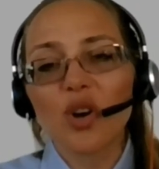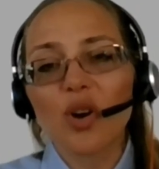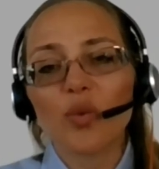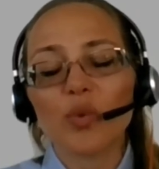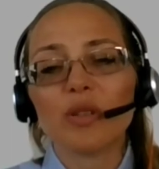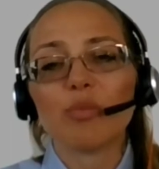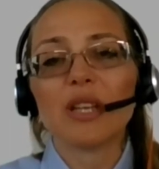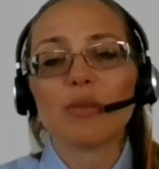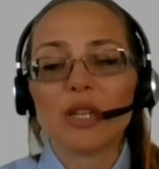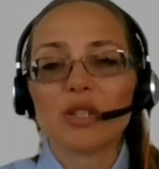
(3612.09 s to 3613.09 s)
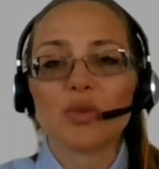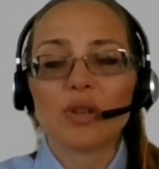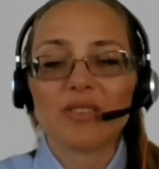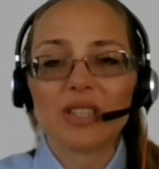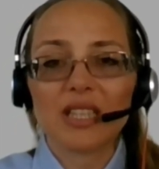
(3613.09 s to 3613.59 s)
talk with me and make
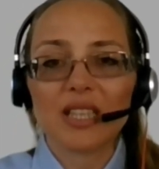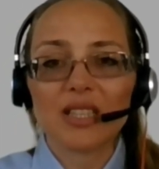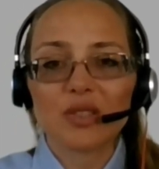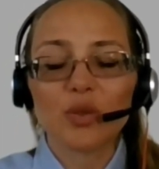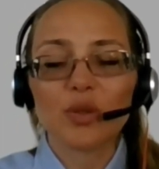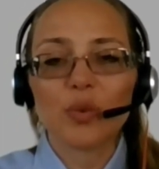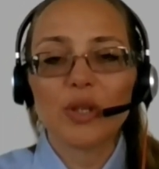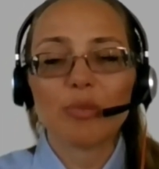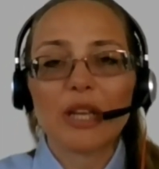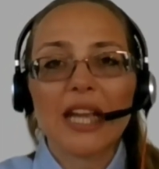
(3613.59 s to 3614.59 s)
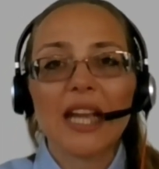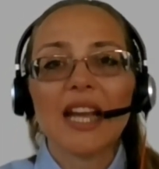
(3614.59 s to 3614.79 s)
sure everything is good with me.